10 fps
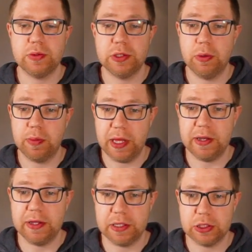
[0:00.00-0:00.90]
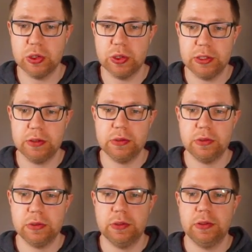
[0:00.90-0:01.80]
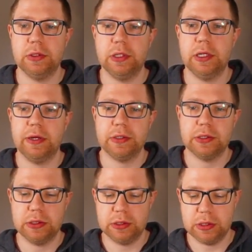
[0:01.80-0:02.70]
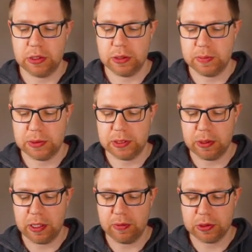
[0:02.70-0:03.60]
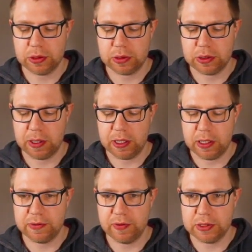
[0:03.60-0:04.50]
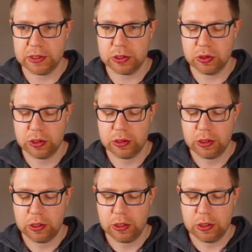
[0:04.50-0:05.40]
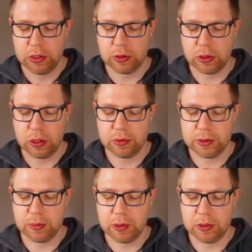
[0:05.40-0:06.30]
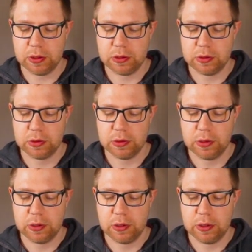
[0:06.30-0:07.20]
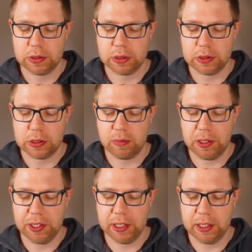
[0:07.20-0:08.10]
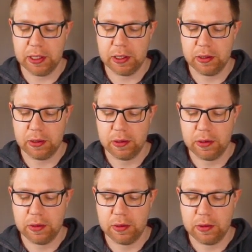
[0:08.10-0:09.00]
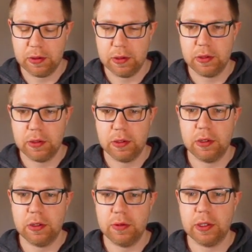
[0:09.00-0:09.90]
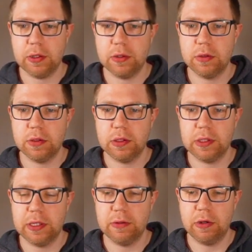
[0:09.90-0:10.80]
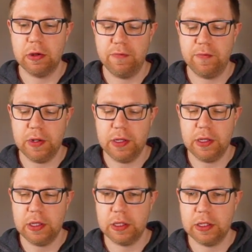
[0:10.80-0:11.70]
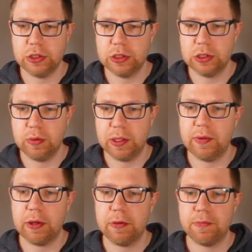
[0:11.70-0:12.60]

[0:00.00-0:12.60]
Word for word: we need to permit anything to join, allowing Zigbee networks to be devices to join. So I'm going to hold this button, it's going to start blinking. There we go. And now hopefully it should do a bit. There we go.